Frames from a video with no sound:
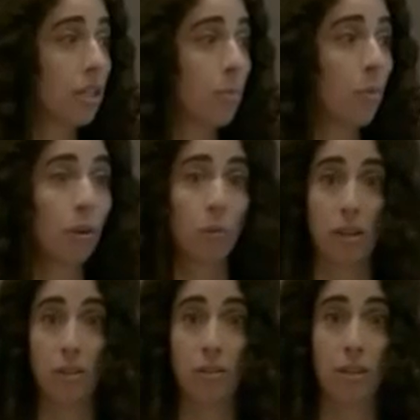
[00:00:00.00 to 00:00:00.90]
to support
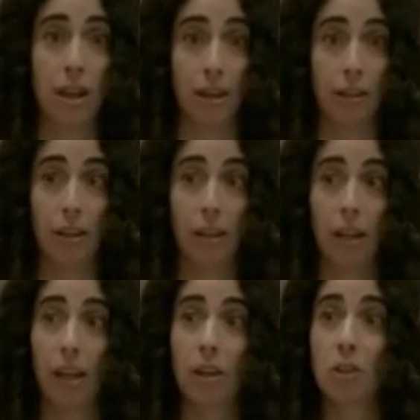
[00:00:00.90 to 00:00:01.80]
what you say.
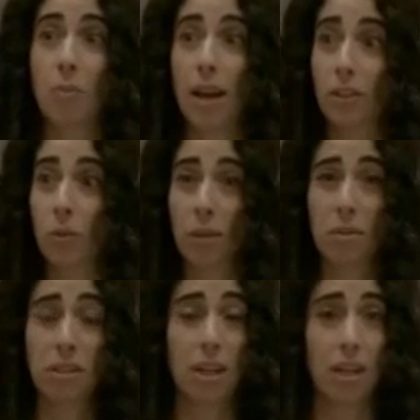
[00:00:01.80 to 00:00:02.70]
It goes back to what I
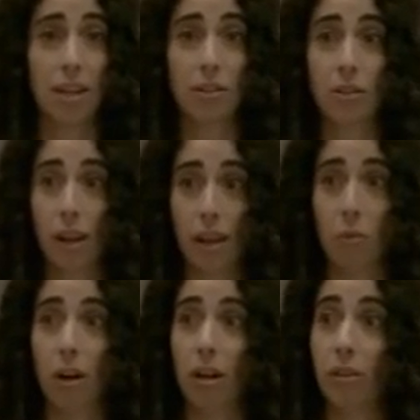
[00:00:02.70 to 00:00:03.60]
was saying yesterday,
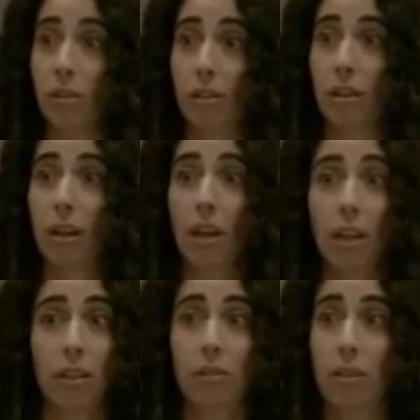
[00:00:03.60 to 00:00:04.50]
where you
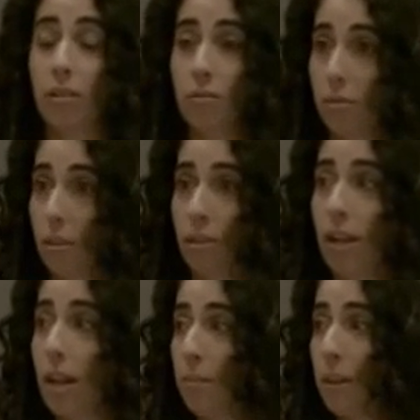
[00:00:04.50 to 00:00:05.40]

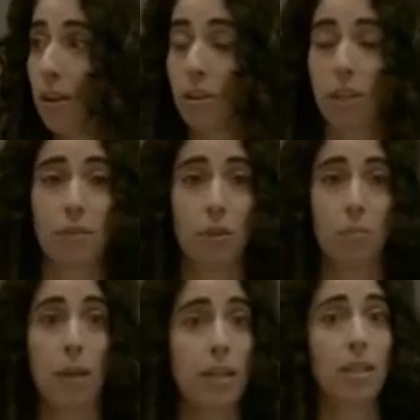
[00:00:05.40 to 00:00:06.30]
get up there and you give your
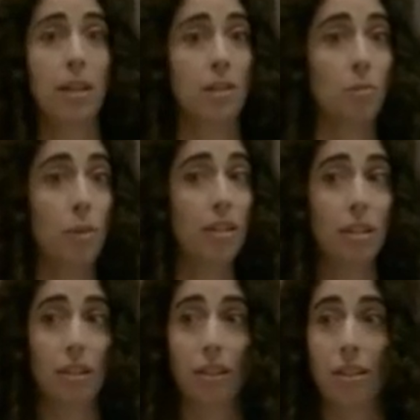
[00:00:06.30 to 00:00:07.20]
opinion, and you're
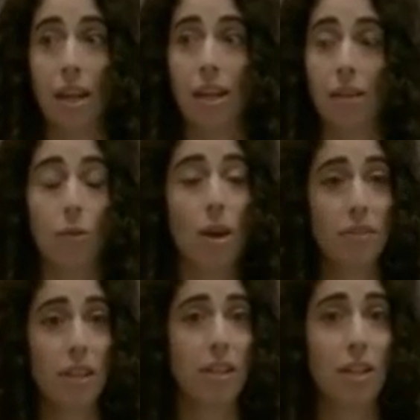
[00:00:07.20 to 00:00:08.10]
basically saying, if you
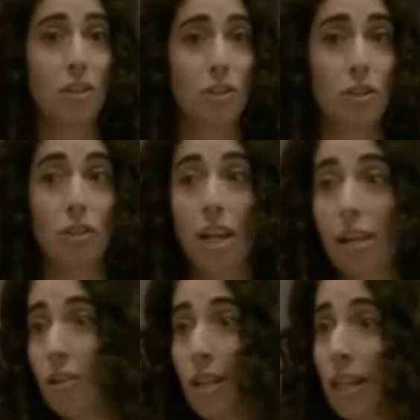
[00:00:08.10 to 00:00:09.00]
have citations,
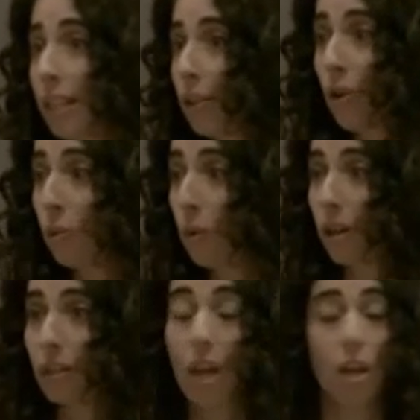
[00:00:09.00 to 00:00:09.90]
you're telling the whole
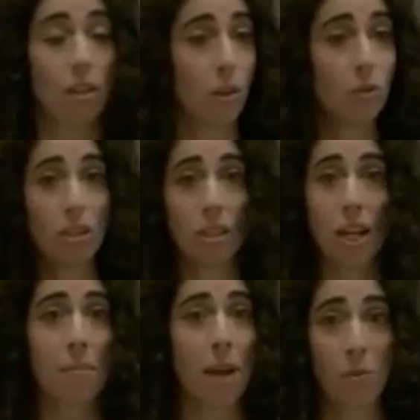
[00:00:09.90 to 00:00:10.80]
world, don't just
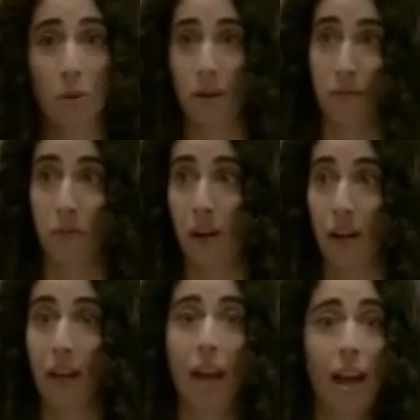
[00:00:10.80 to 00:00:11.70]
take my word for
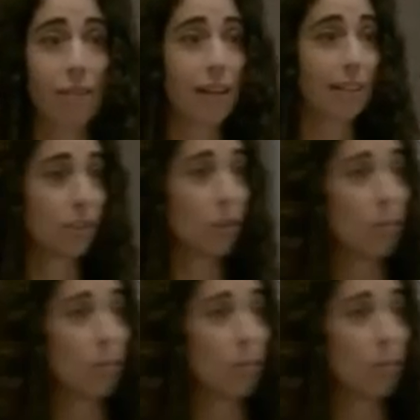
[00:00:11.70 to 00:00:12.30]
it. I've got